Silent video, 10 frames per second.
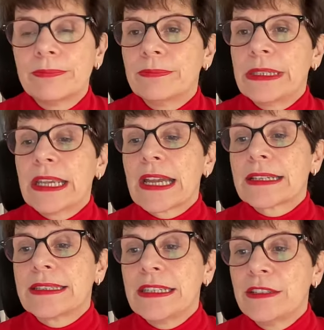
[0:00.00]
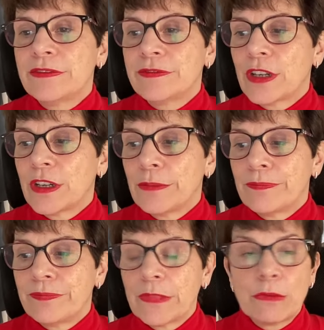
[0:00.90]
being active
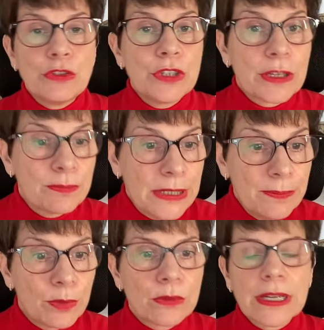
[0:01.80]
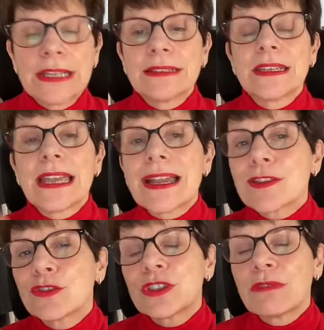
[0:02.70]
um, when you look at people, and
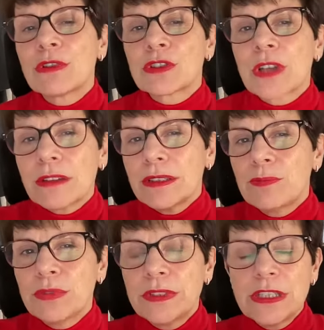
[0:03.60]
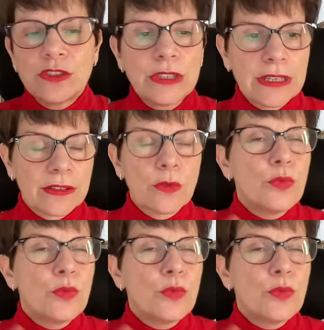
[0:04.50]
ask yourself question: How did they put this together?